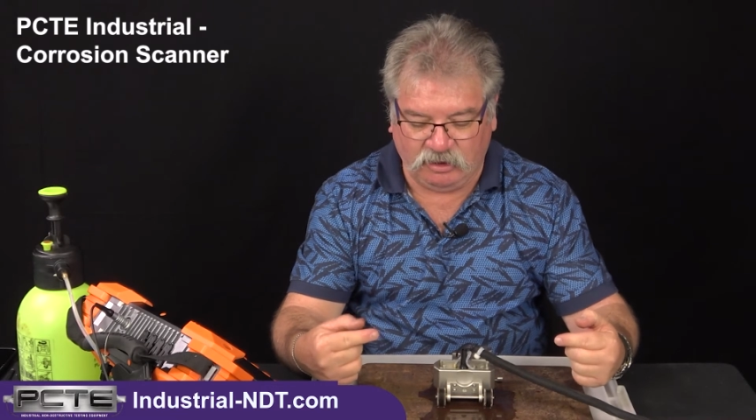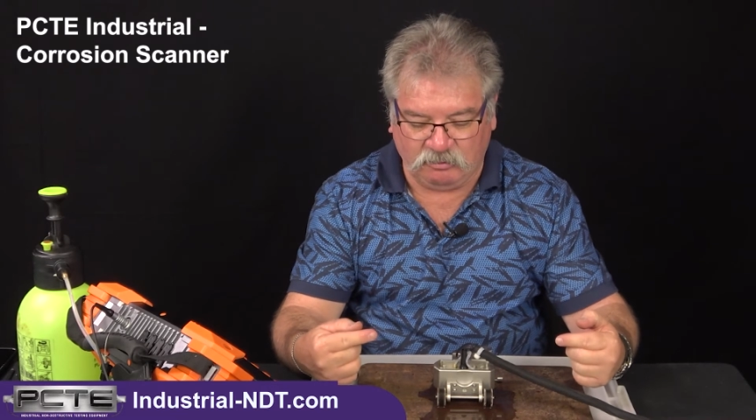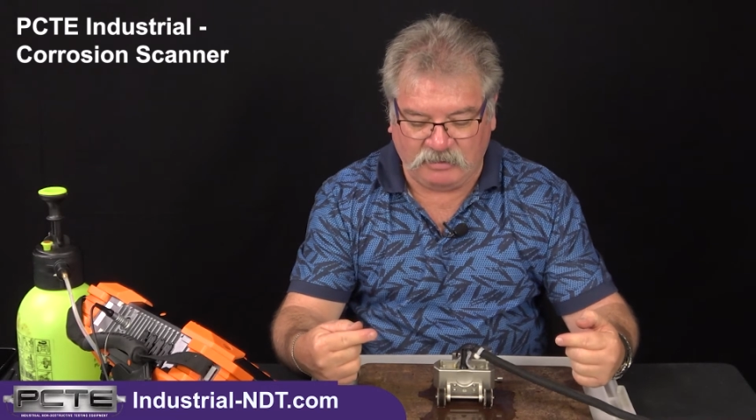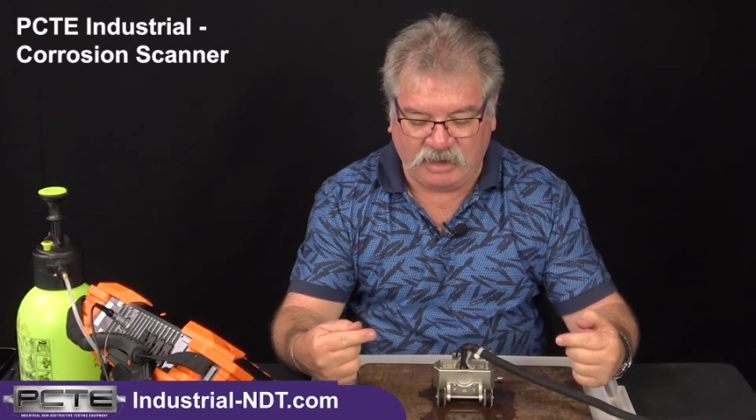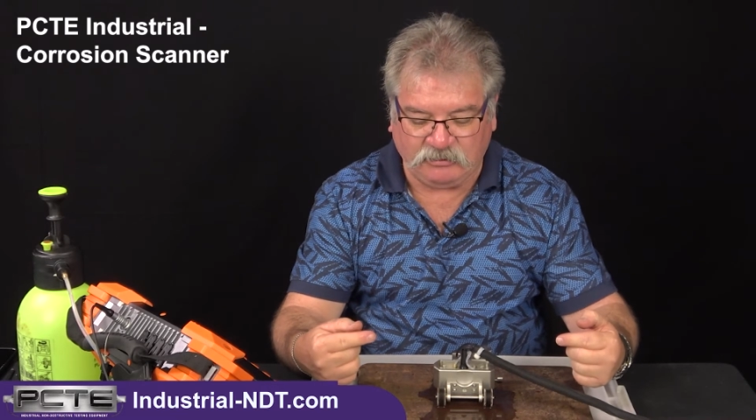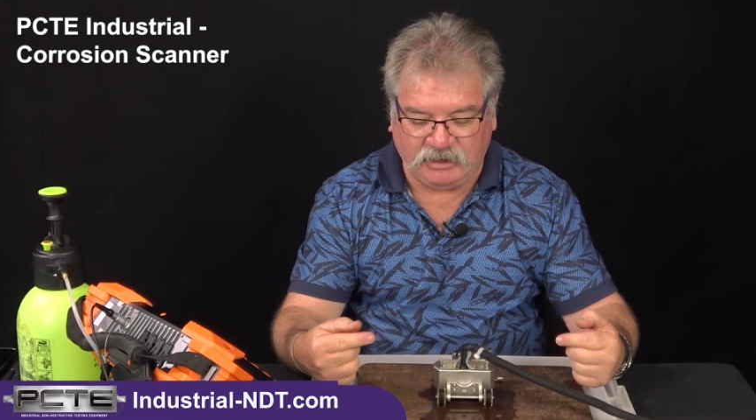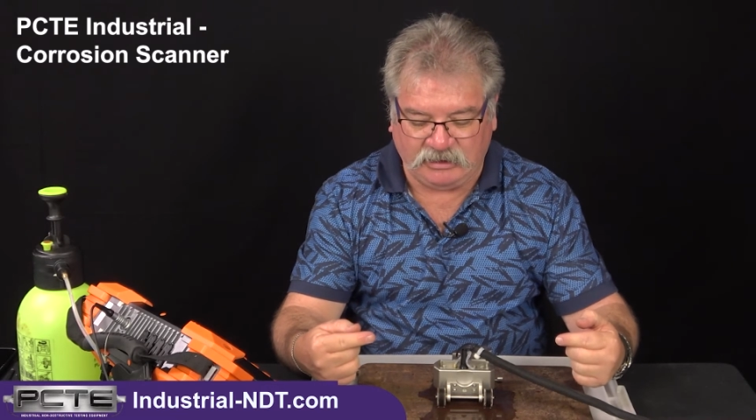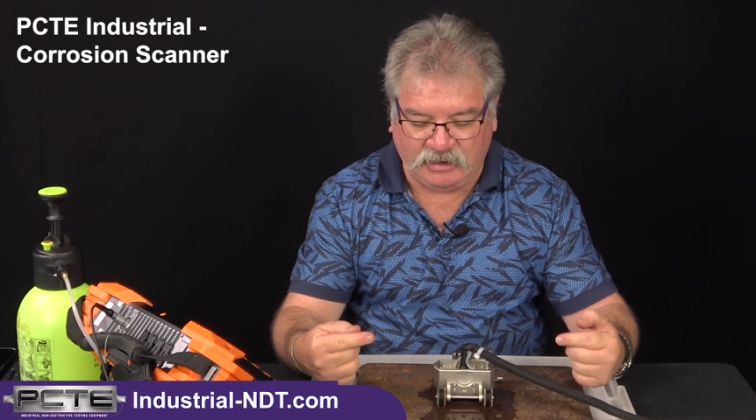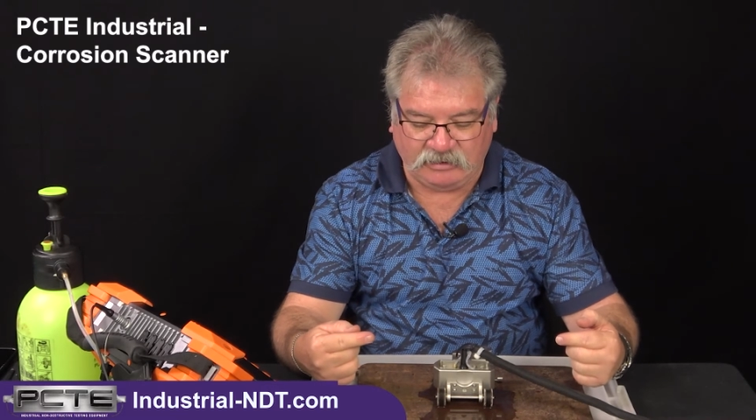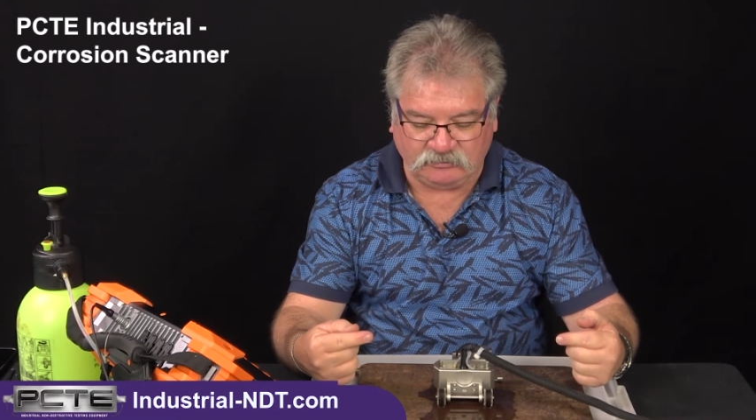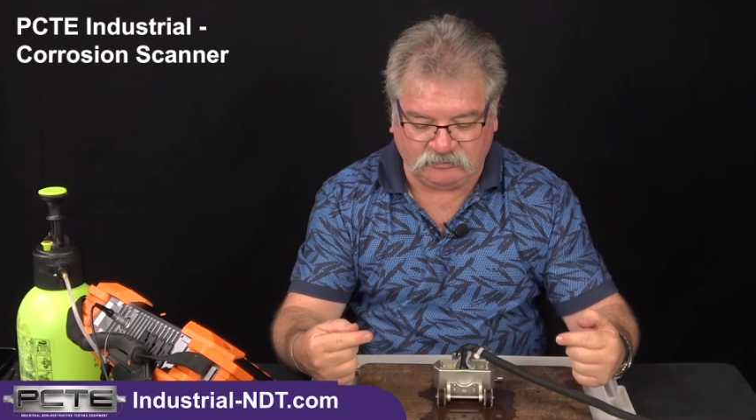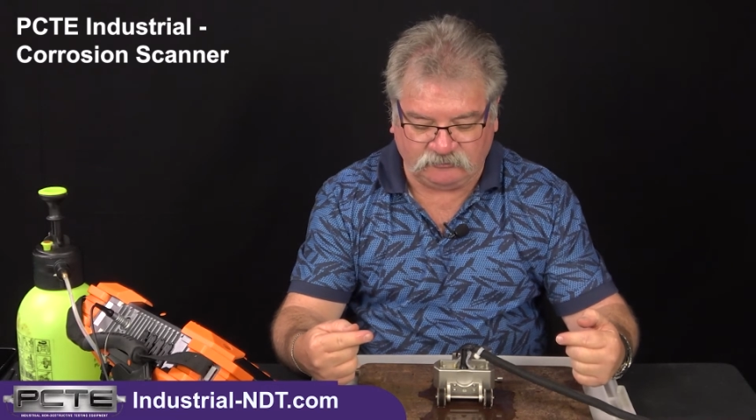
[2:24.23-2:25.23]
map that
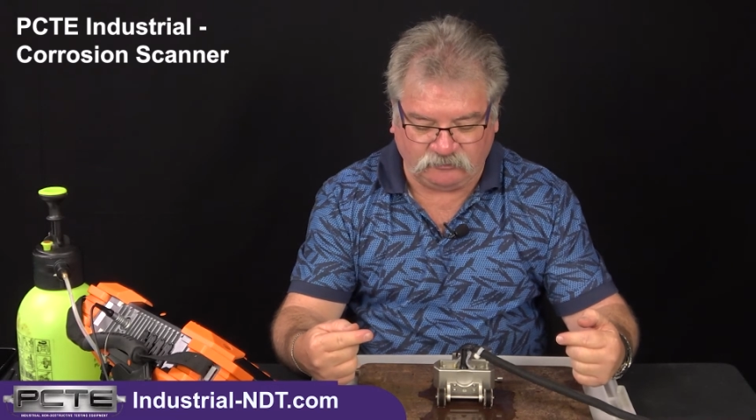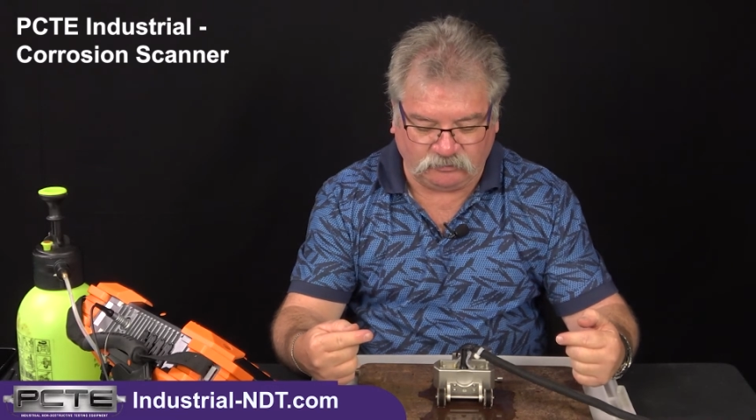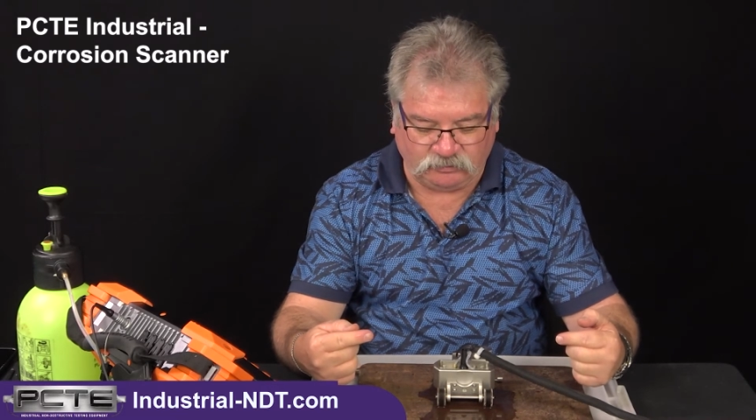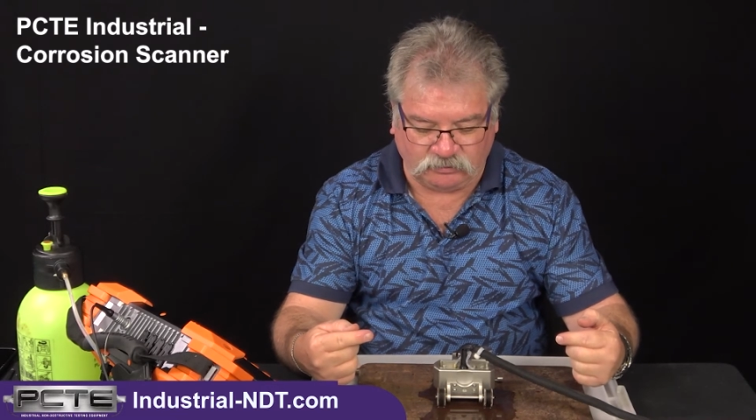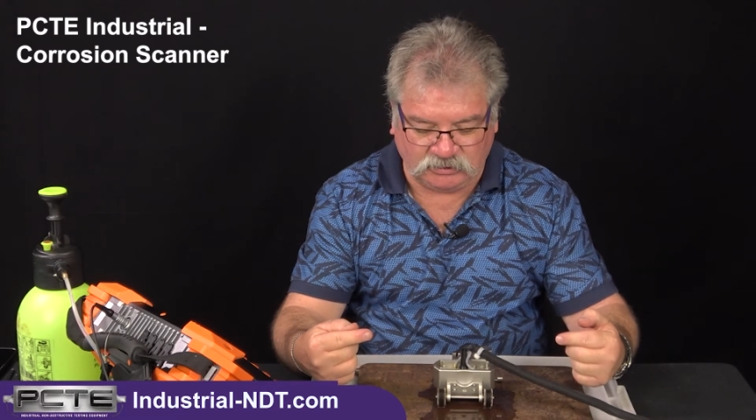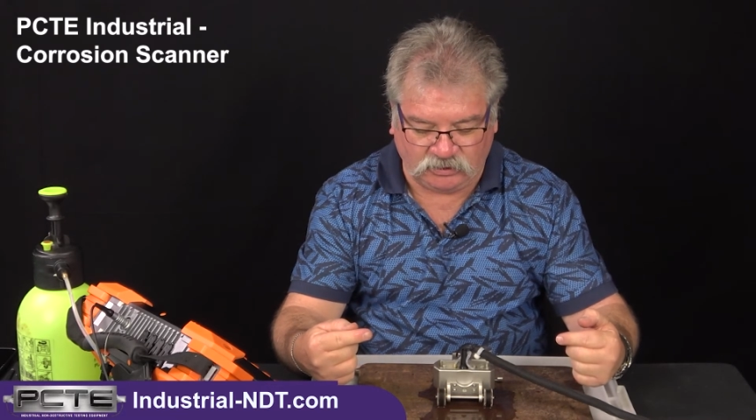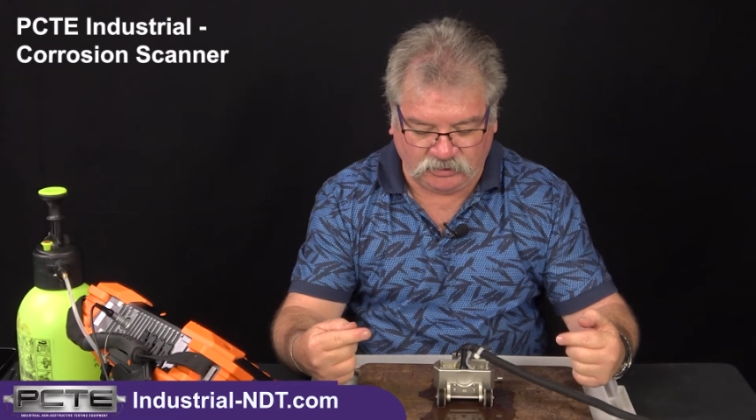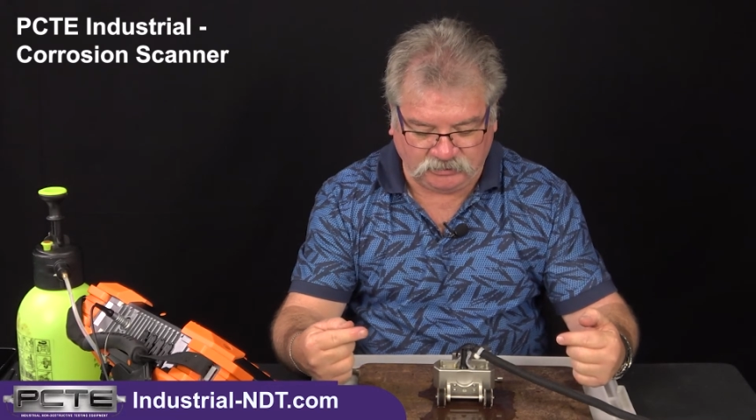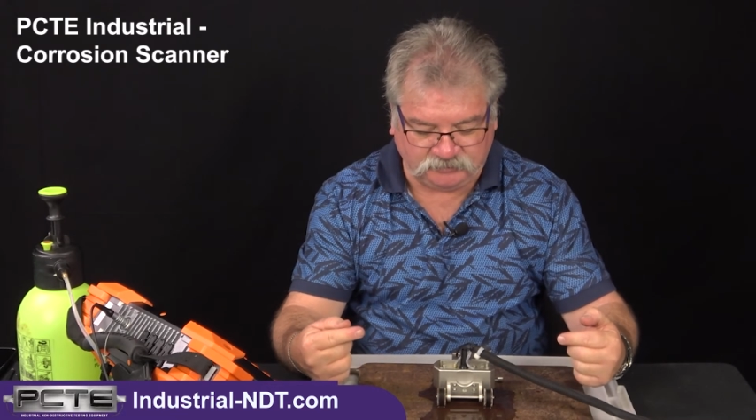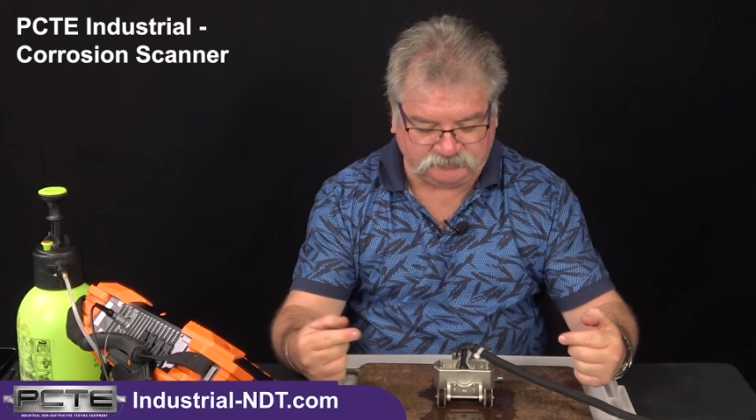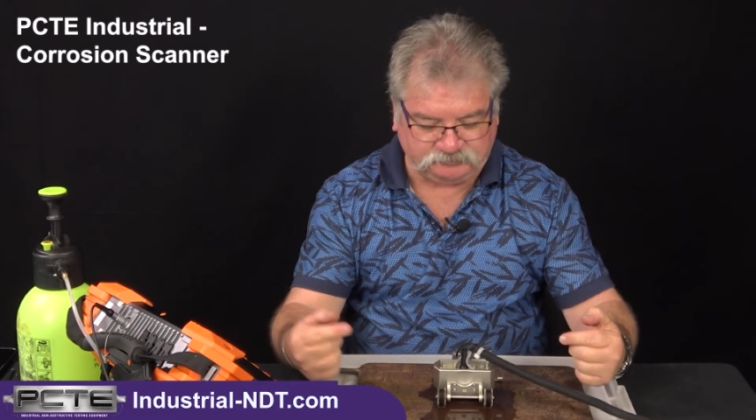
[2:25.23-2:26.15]
out for your client.